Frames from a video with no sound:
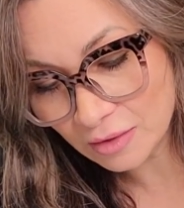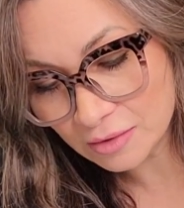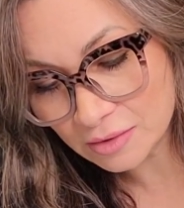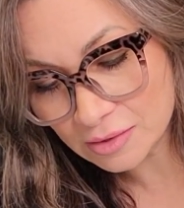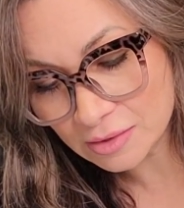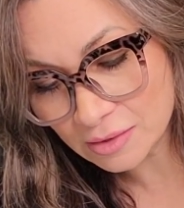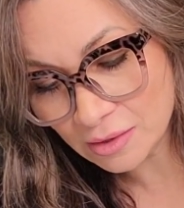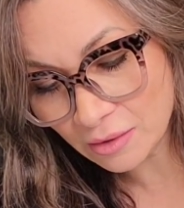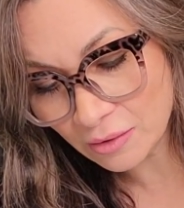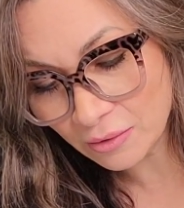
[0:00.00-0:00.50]

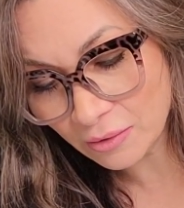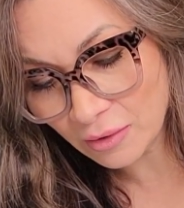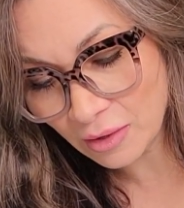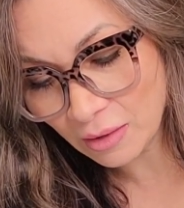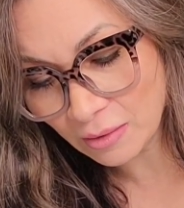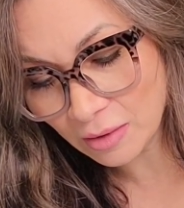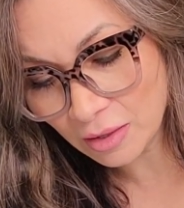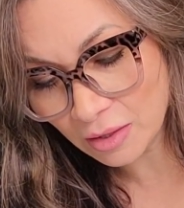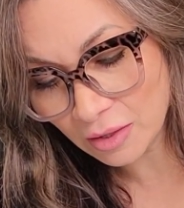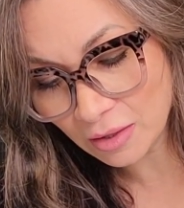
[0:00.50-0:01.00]
So
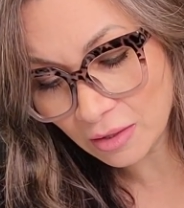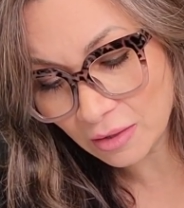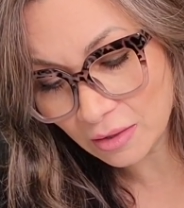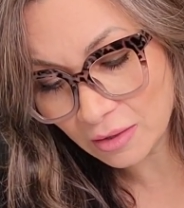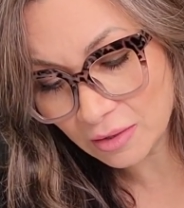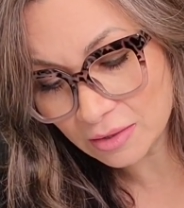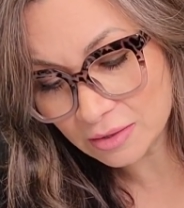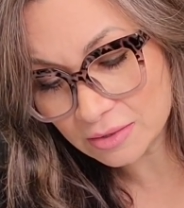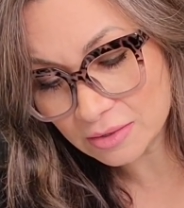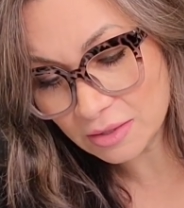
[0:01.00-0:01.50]
I'm gonna
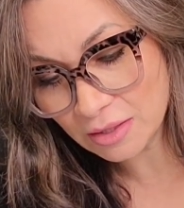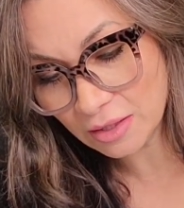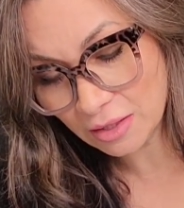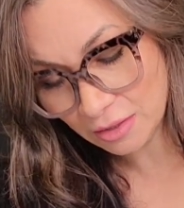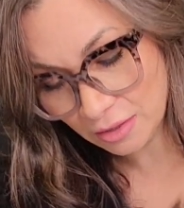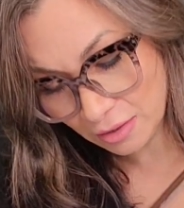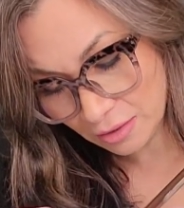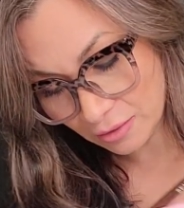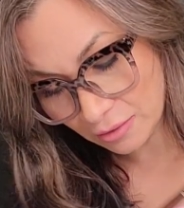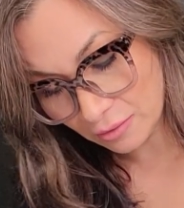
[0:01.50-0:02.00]

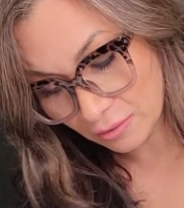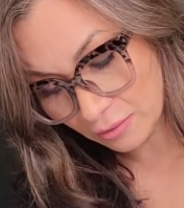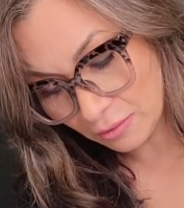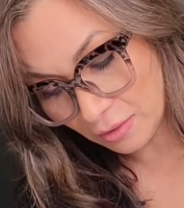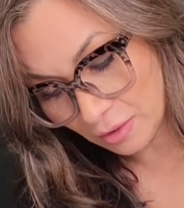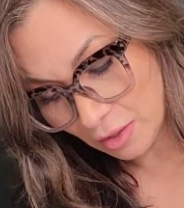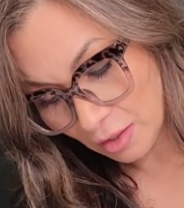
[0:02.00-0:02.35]
continue